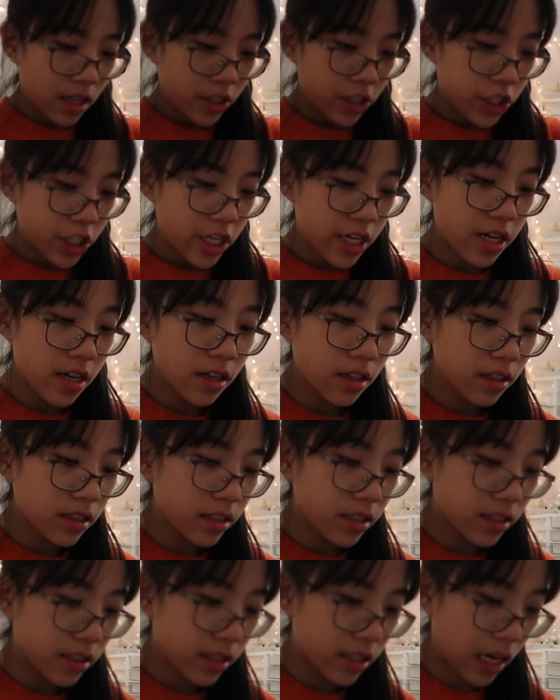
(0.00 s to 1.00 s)

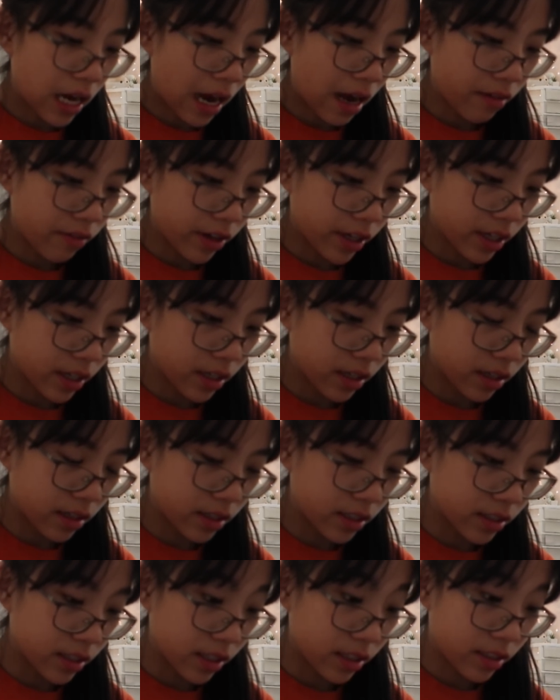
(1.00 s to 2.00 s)
Cheers to
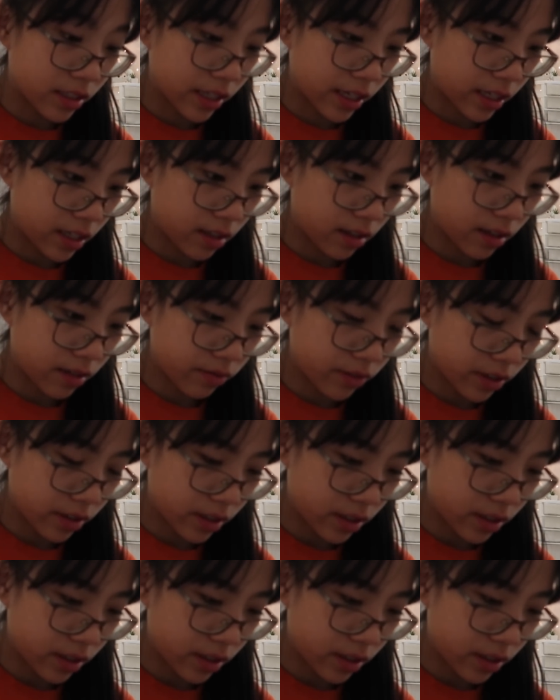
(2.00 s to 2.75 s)
having disgusting hair after